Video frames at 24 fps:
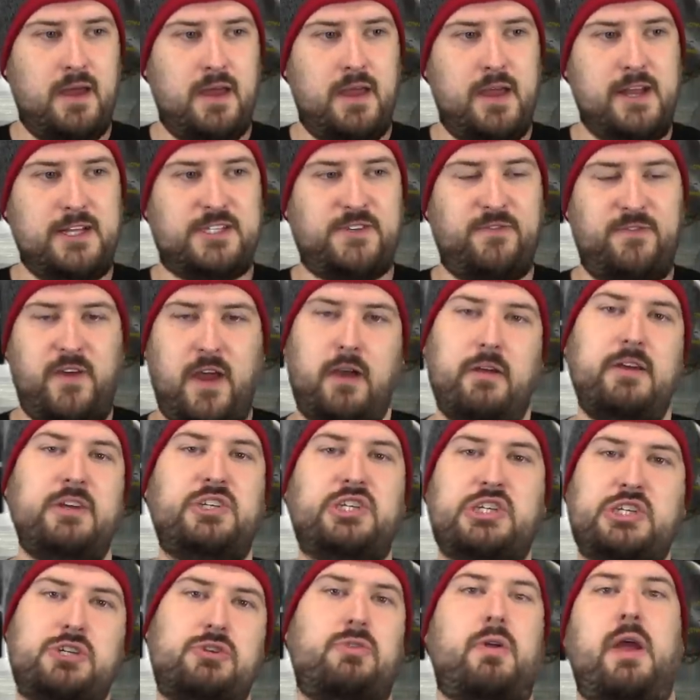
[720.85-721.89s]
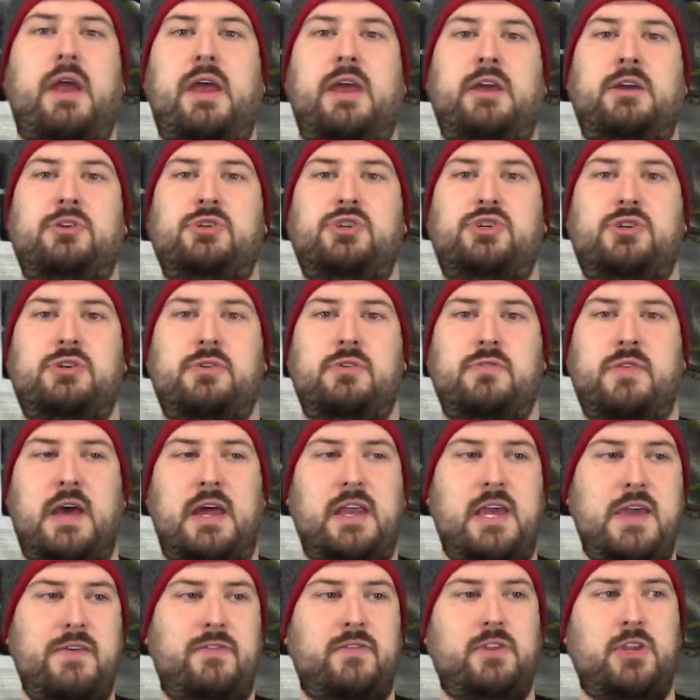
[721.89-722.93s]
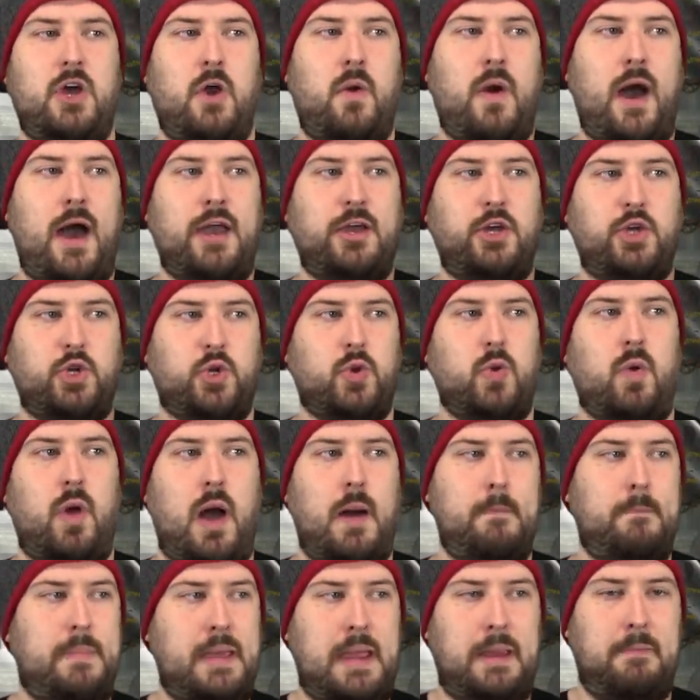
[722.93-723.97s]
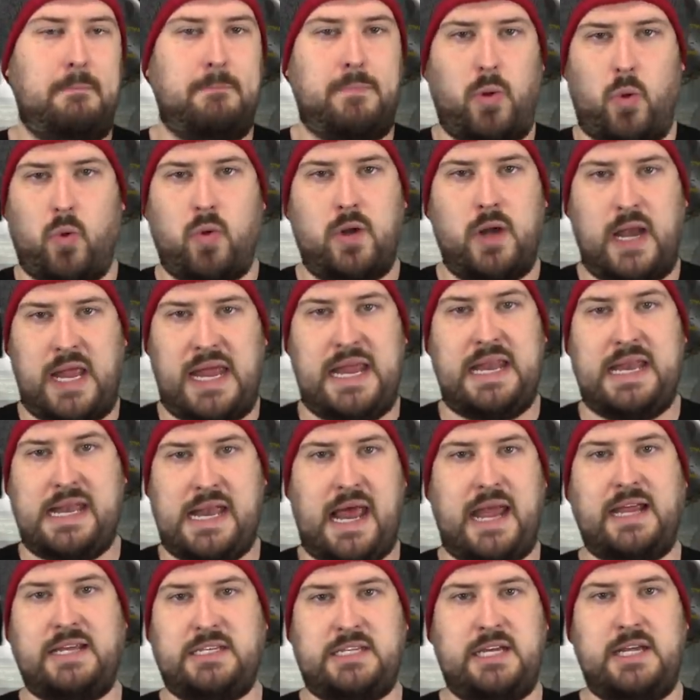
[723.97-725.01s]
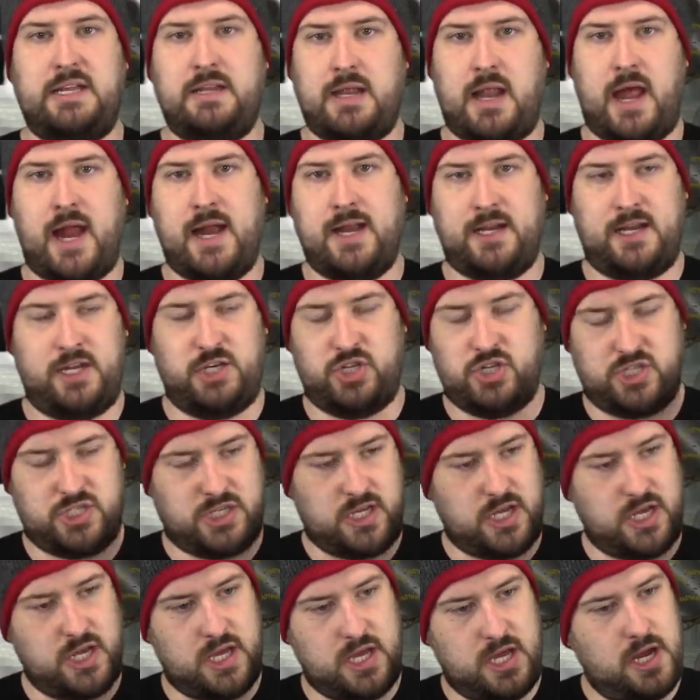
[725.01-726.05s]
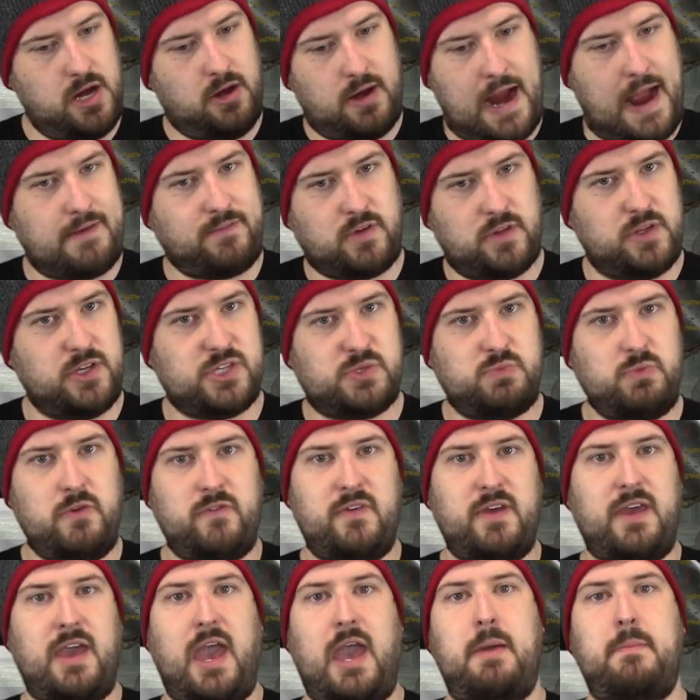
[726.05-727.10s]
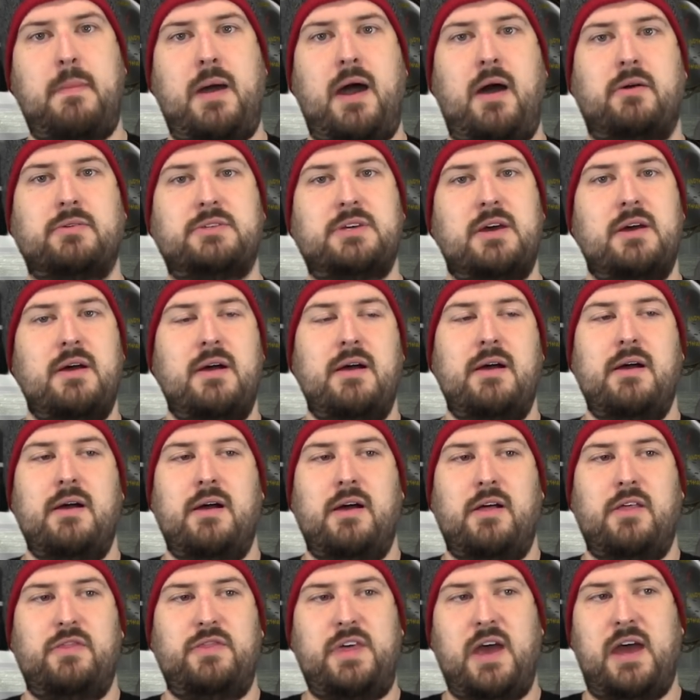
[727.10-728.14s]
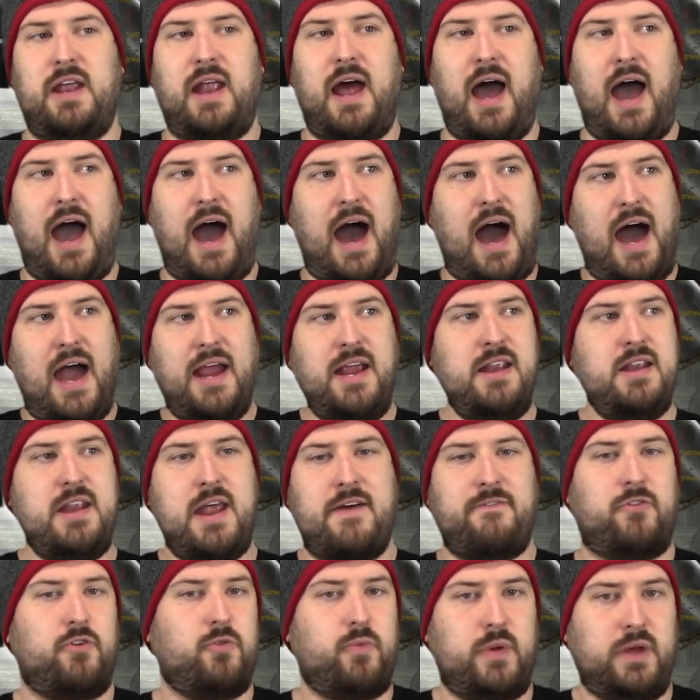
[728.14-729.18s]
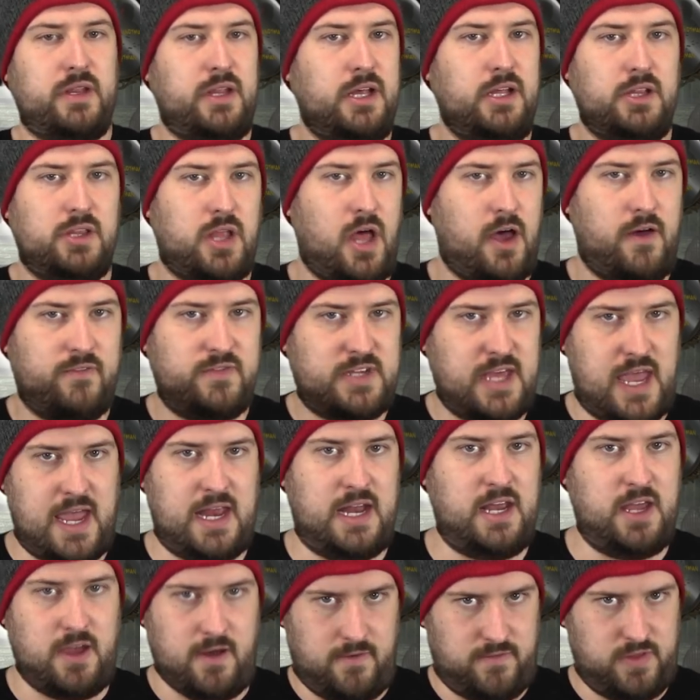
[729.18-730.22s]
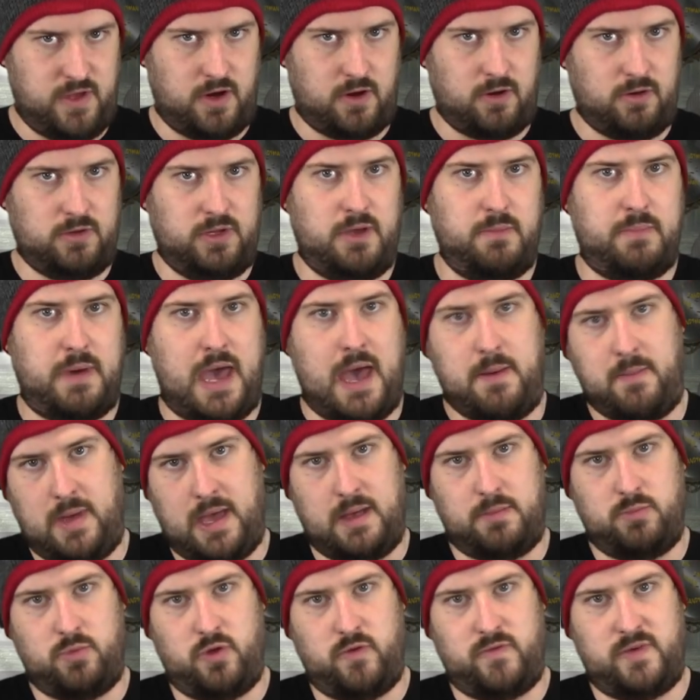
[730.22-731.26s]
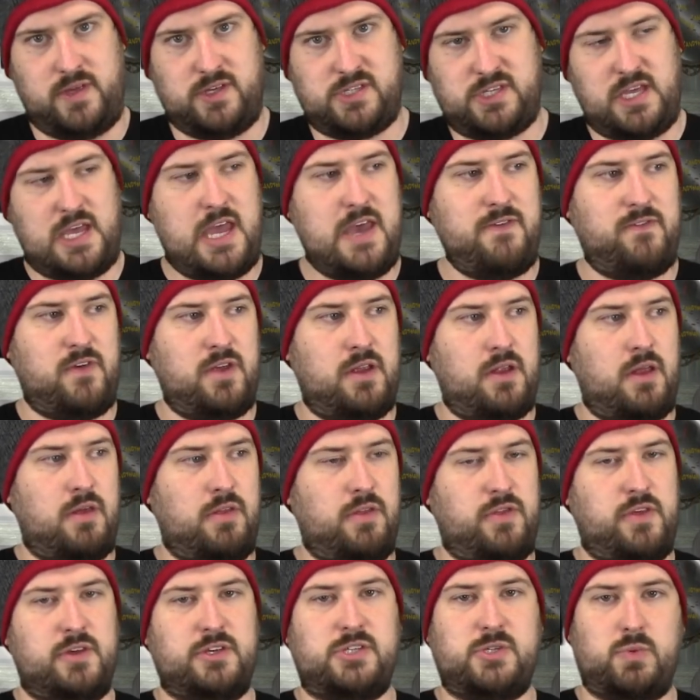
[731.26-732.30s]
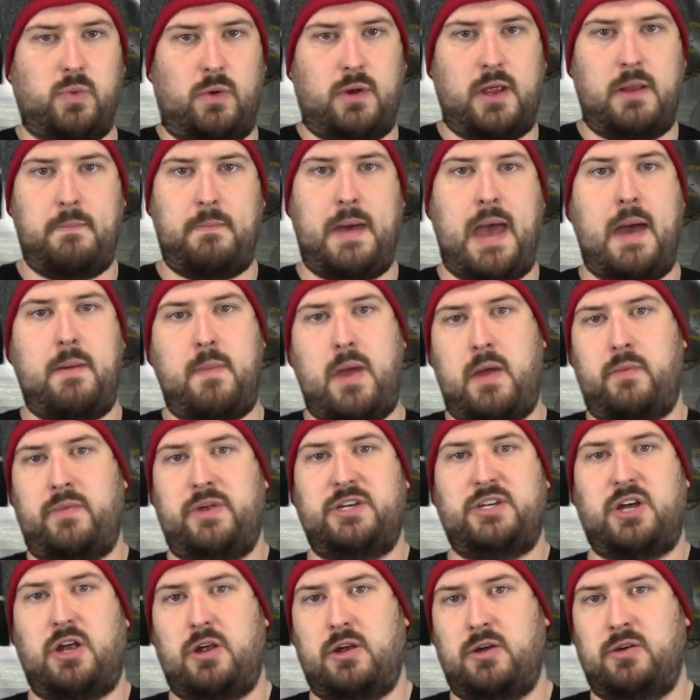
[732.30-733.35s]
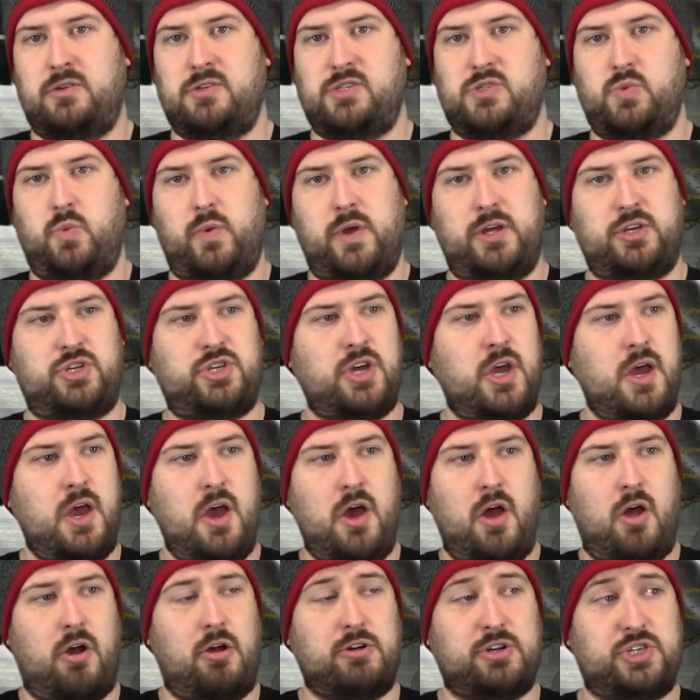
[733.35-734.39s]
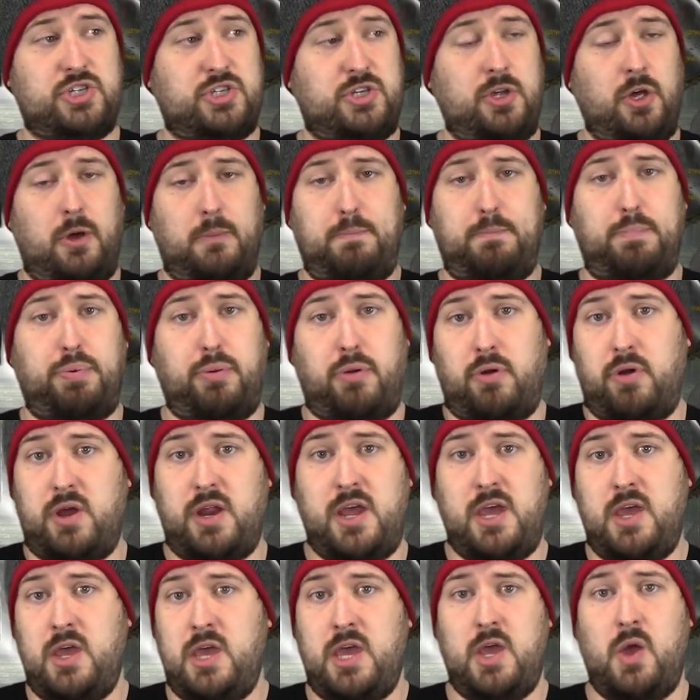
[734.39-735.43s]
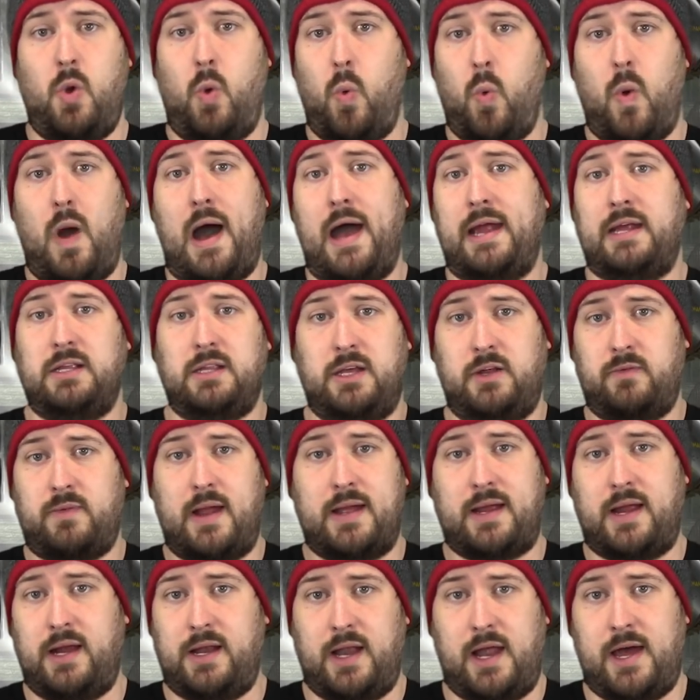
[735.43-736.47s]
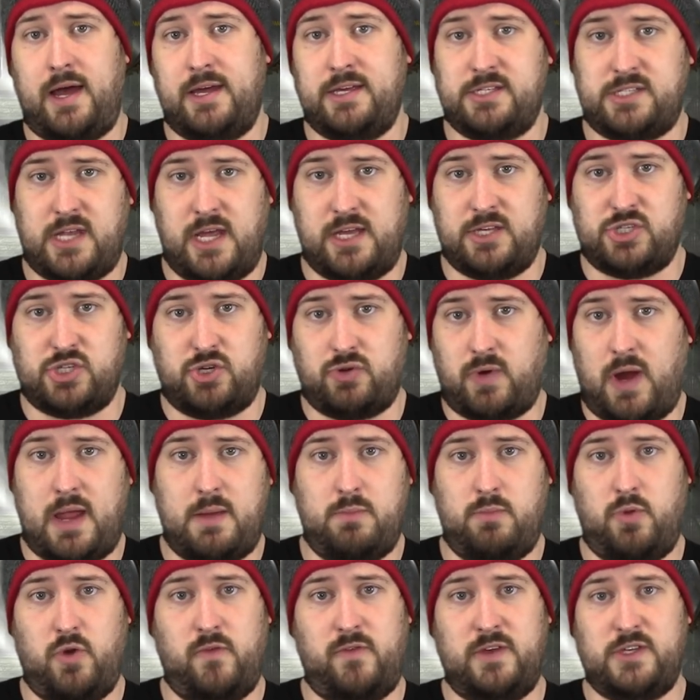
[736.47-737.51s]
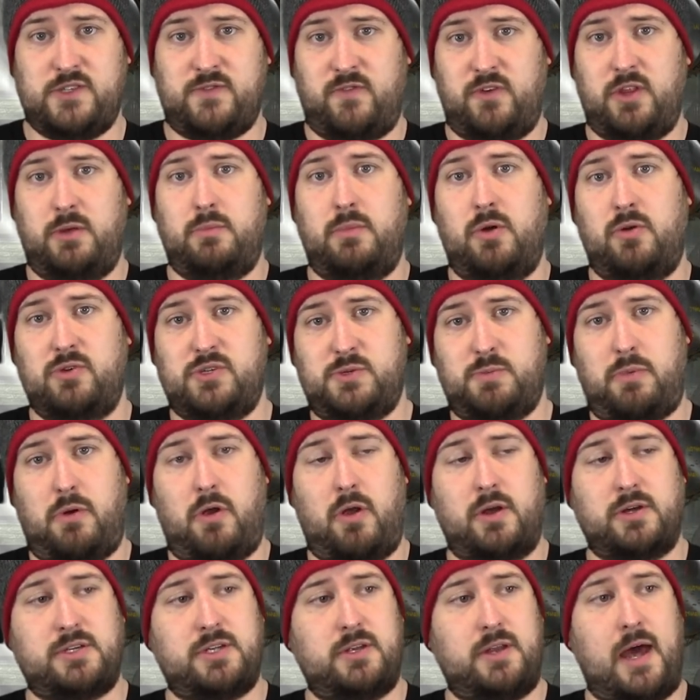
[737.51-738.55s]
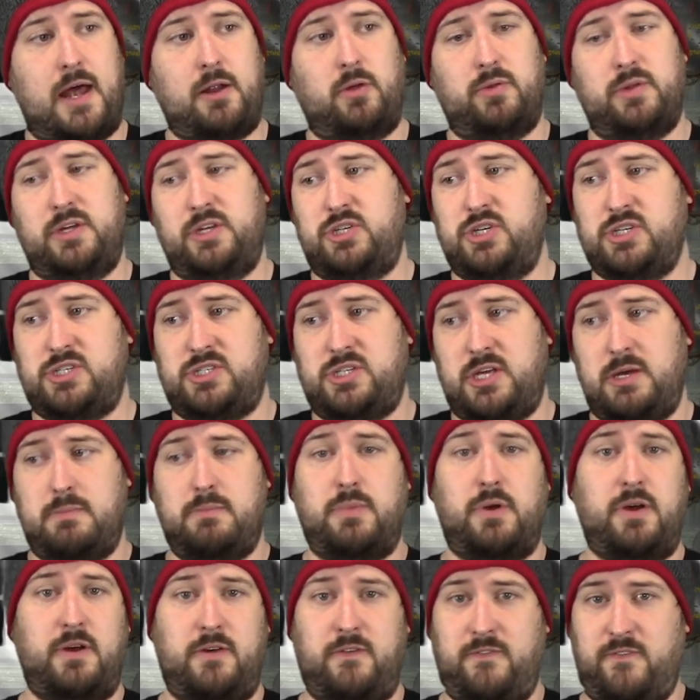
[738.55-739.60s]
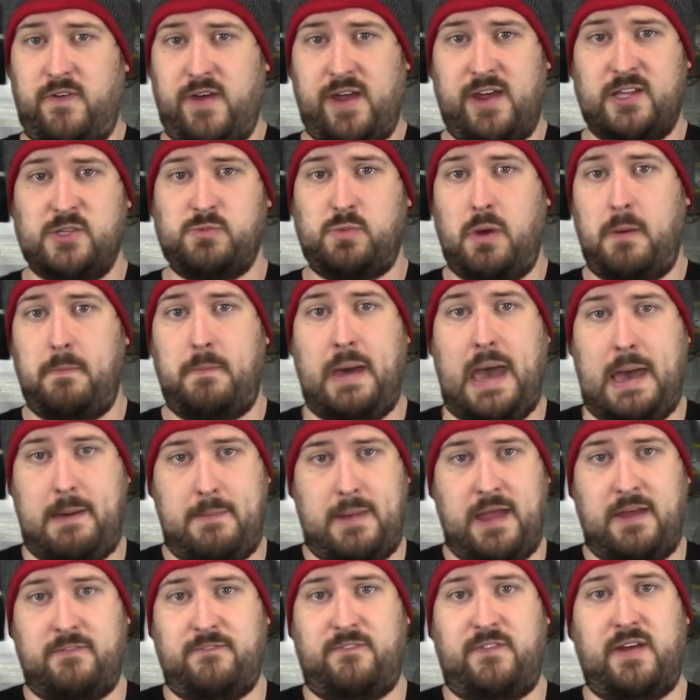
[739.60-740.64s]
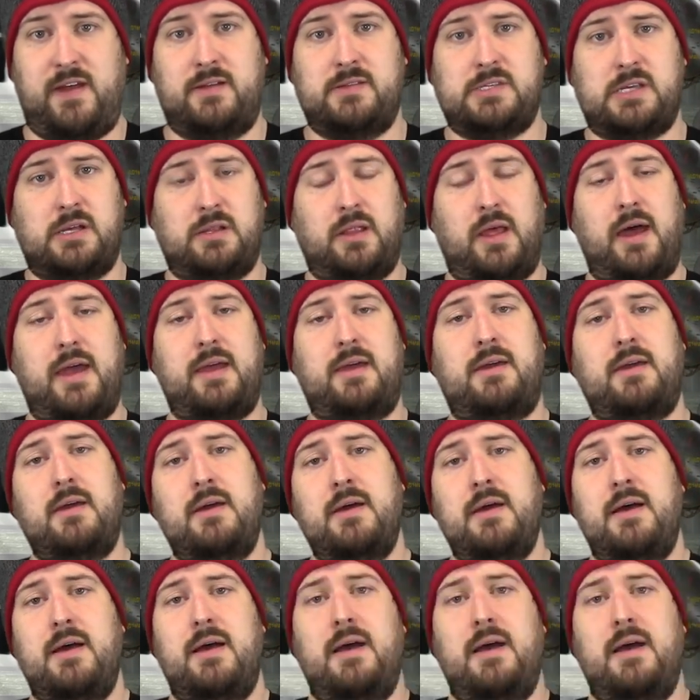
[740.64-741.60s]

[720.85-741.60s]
it's very strange that even though I grew up being born in 1990, just a year after this movie came out, that I never really loved any of the early Batman movies. Even this one in Batman Returns, which are still pretty widely recognized as great movies for the most part. Not only just Tim Burton fans, but Batman fans alike.